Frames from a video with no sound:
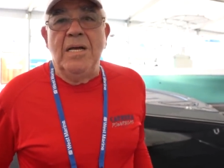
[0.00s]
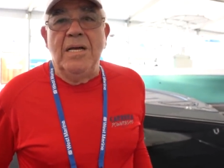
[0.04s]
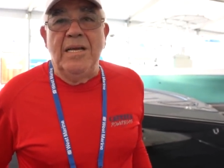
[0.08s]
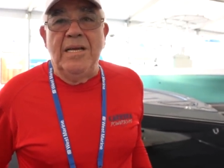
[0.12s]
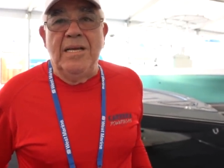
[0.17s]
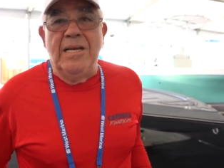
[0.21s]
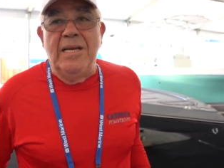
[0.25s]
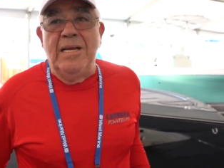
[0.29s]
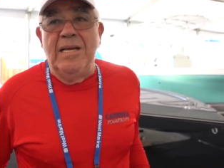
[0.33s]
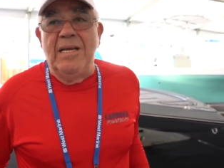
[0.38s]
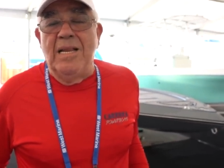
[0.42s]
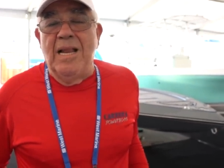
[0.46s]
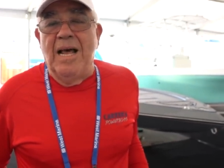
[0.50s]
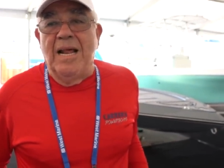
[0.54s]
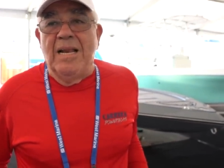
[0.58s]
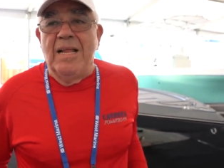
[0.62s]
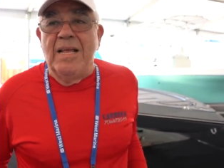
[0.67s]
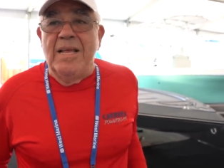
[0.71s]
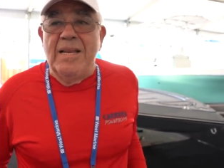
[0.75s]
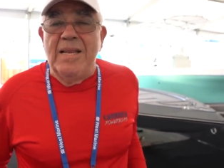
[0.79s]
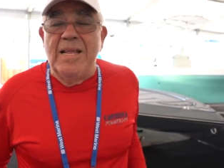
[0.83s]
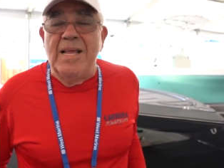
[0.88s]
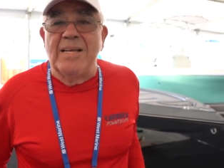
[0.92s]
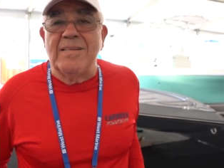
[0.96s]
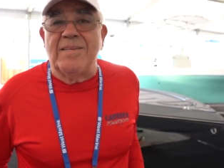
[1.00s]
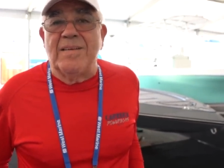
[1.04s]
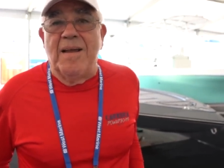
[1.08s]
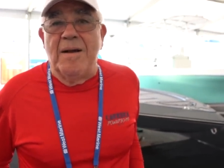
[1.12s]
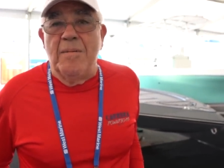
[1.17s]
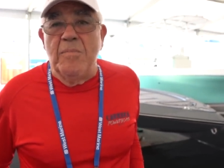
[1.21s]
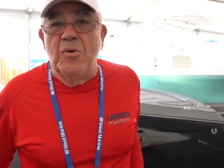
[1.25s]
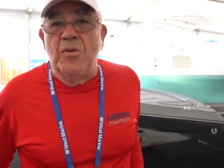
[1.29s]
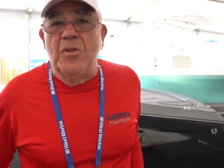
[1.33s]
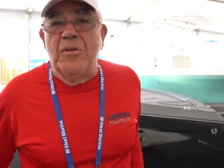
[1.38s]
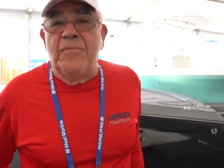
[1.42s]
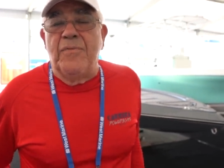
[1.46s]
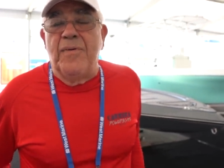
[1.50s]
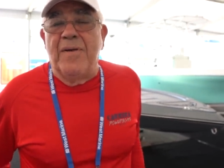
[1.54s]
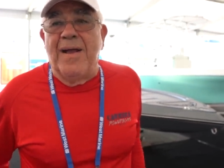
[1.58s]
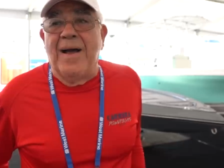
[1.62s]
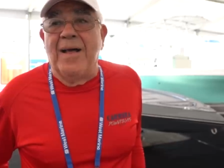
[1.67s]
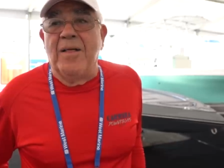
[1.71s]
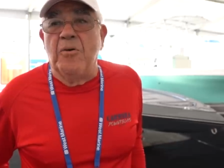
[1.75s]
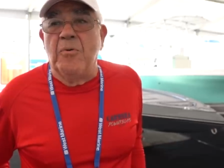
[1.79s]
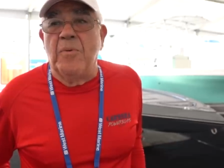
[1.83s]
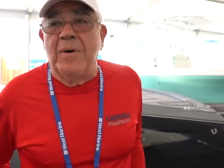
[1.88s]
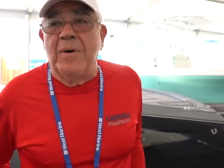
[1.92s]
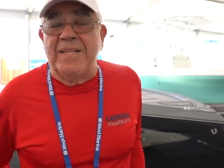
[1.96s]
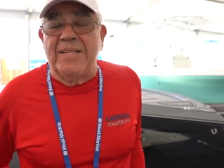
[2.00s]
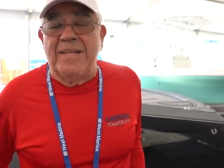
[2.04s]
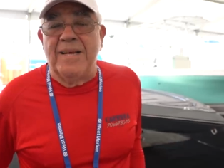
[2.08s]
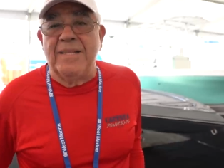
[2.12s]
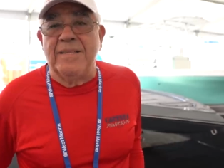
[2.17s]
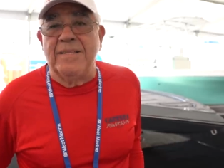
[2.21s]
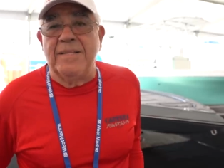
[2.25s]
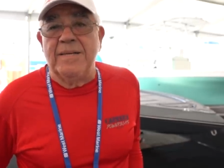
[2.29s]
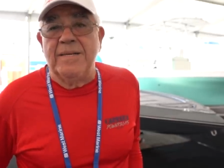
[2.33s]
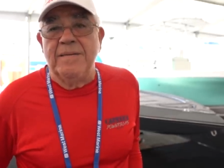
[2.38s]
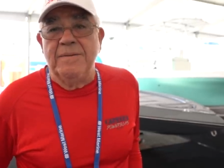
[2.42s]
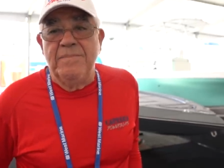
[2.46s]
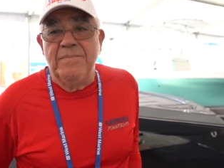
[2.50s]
Y la línea se ha modificado bastante.